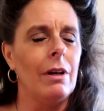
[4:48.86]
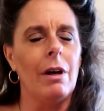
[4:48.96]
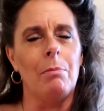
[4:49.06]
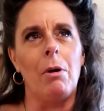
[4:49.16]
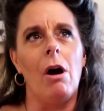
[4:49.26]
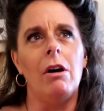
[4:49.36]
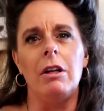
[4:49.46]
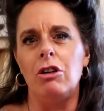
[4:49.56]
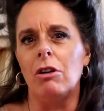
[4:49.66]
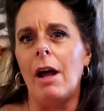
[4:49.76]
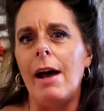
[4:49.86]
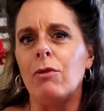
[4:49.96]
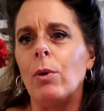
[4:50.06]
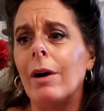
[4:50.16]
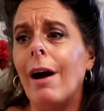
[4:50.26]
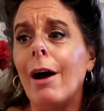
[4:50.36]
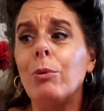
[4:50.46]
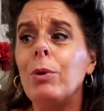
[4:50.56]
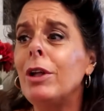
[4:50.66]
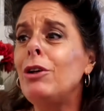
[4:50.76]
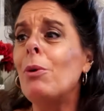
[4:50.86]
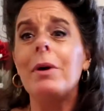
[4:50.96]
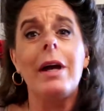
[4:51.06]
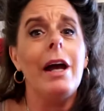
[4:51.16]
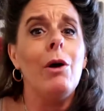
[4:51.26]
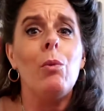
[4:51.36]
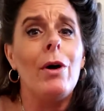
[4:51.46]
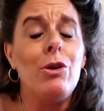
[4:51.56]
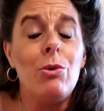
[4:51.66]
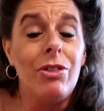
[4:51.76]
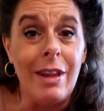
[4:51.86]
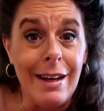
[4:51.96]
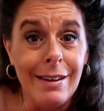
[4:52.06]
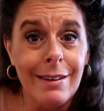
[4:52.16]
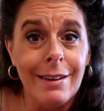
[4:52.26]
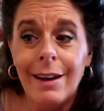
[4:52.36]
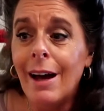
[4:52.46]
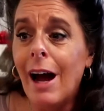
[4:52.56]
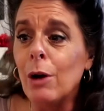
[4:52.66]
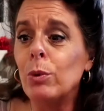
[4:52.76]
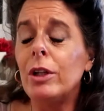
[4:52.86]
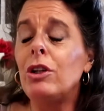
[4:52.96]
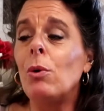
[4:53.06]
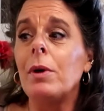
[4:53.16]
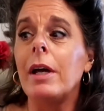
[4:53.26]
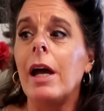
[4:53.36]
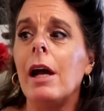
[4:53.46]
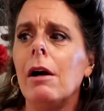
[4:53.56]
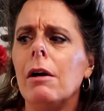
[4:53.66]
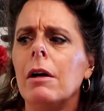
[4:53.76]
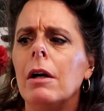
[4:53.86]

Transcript: a part in your life where I really don't care what you think. I really don't care